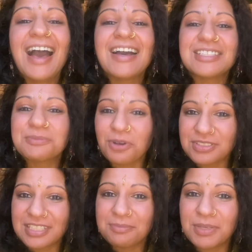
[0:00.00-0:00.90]
A small
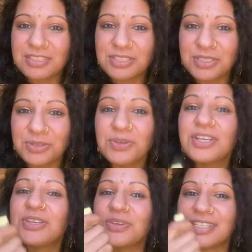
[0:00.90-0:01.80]
tidbit too,
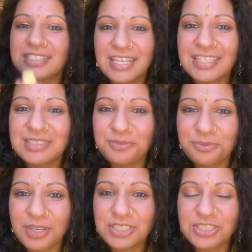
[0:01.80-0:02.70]
you can take some
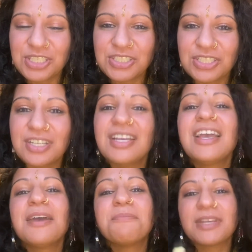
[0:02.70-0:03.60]
fresh ginger,
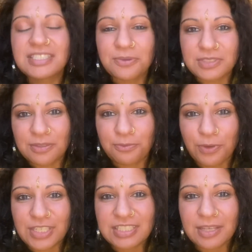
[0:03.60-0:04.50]
mix it with some
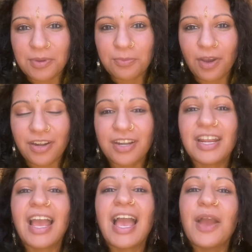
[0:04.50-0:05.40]
fresh lemon water
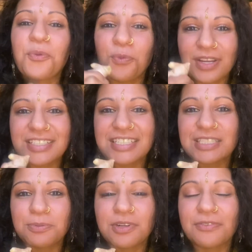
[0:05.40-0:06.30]
and one
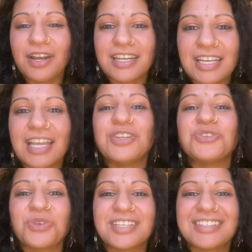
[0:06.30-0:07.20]
teaspoon of honey and
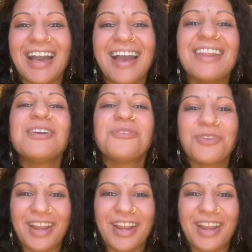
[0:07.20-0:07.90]
drink that for